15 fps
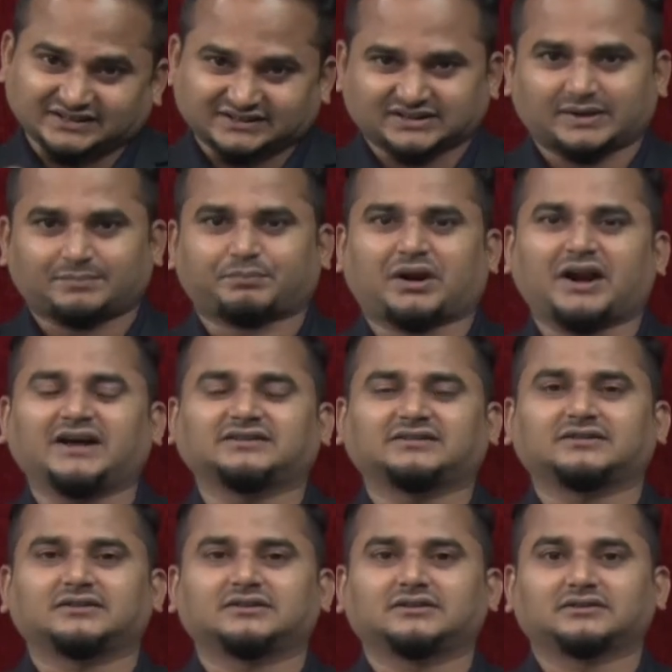a
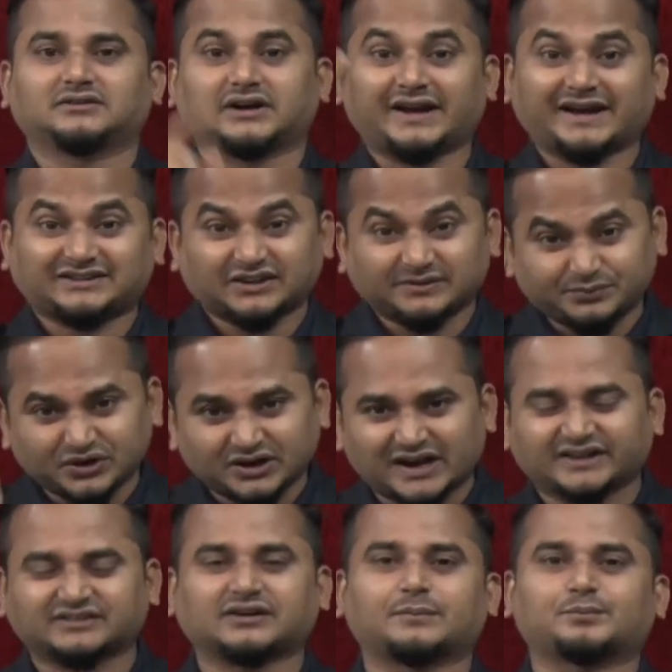subclass, that exception
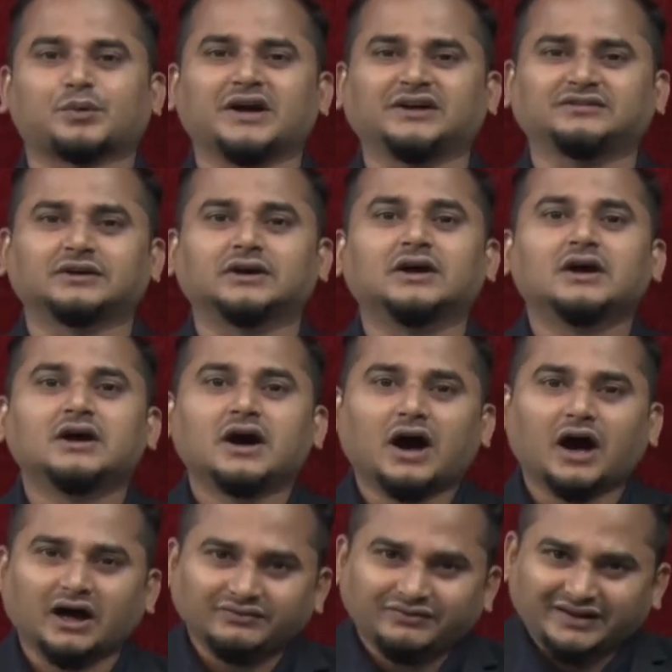class subclass,
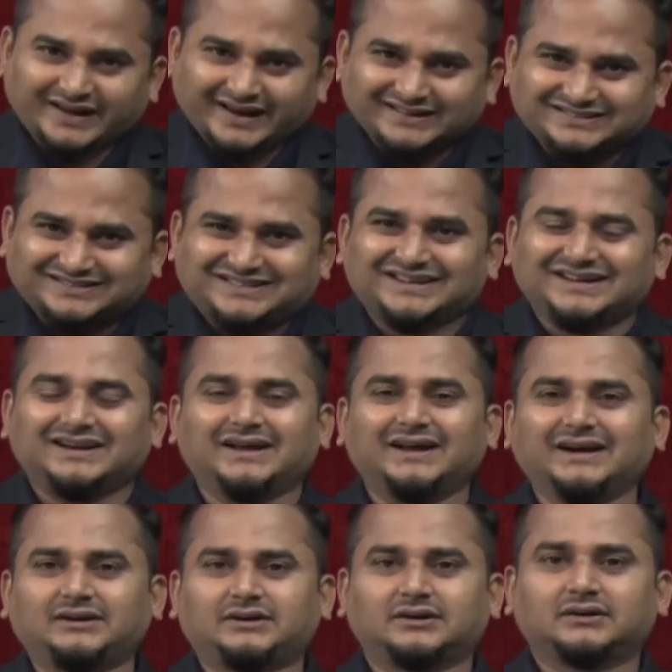or we can
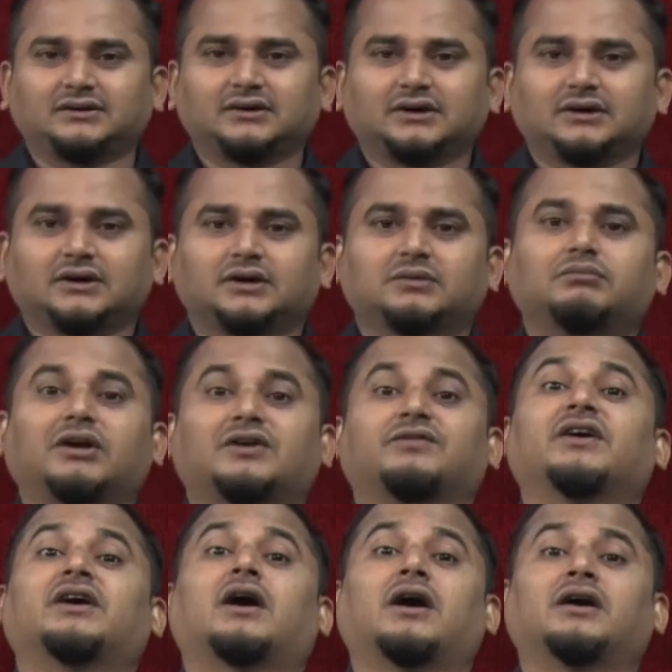delete, but
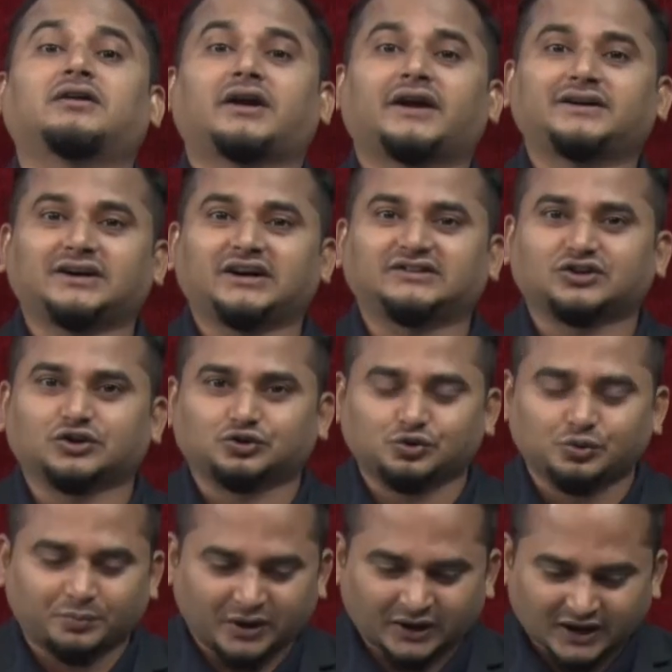we can't write it's a
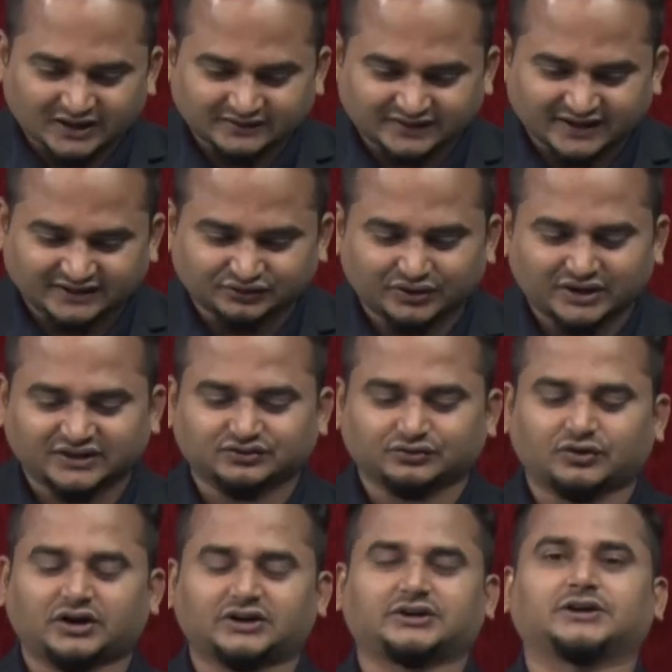superclass as well as
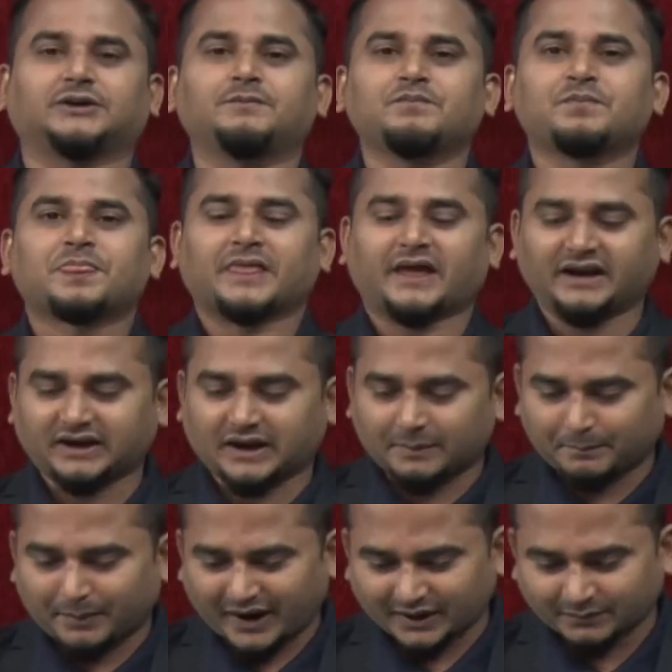what
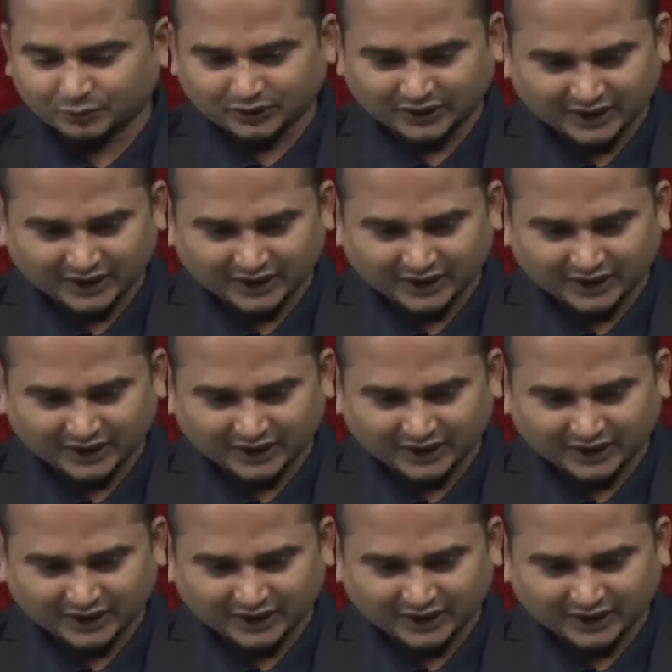incompatible